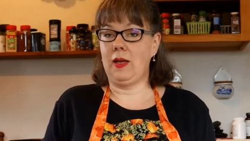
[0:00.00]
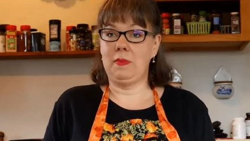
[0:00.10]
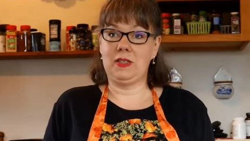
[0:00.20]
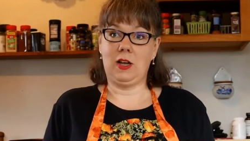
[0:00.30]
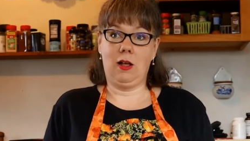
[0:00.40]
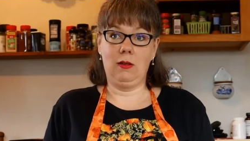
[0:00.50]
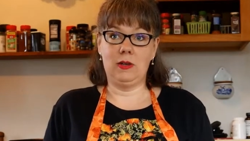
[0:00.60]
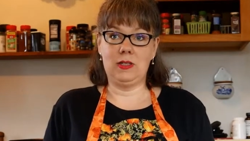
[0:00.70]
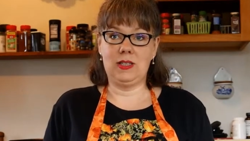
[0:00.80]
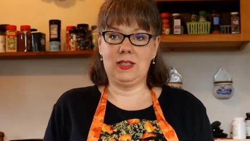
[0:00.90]
I'm
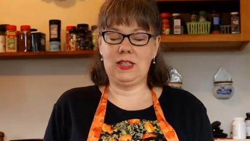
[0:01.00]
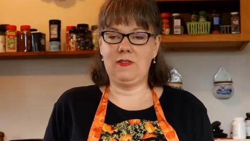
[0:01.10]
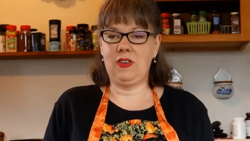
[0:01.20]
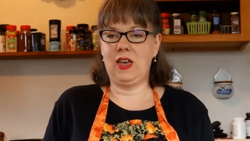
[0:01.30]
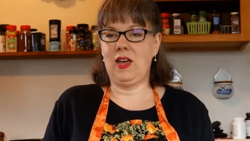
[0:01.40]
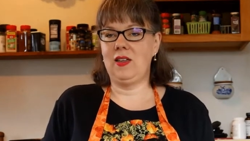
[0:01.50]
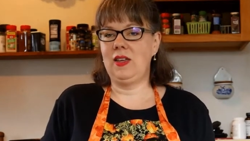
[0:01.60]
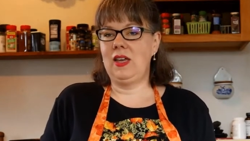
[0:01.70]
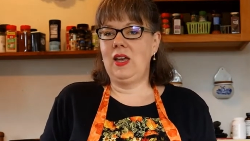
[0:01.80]
intolerant to stevia,